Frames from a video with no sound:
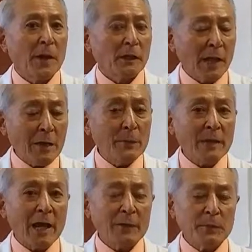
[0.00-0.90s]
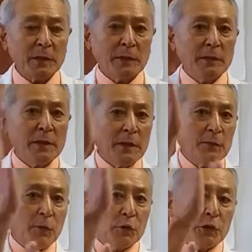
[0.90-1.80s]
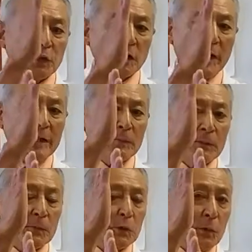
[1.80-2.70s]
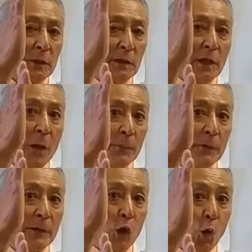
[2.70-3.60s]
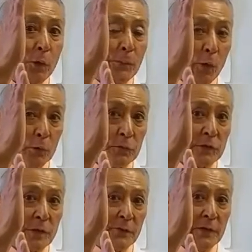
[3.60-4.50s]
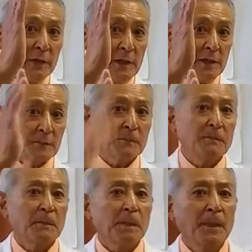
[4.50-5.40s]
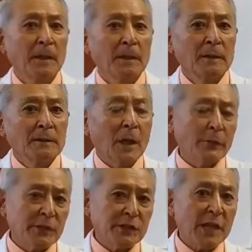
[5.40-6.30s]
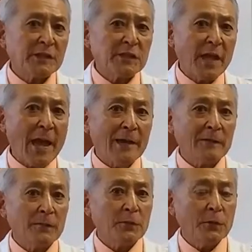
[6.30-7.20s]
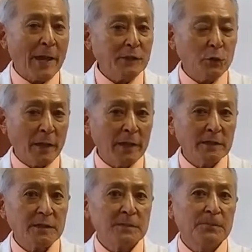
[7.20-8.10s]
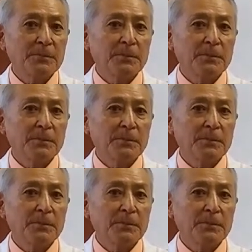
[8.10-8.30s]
By alignment, I mean the vertical alignment between the upper and lower bones of the knee. Now we assess that through x-rays,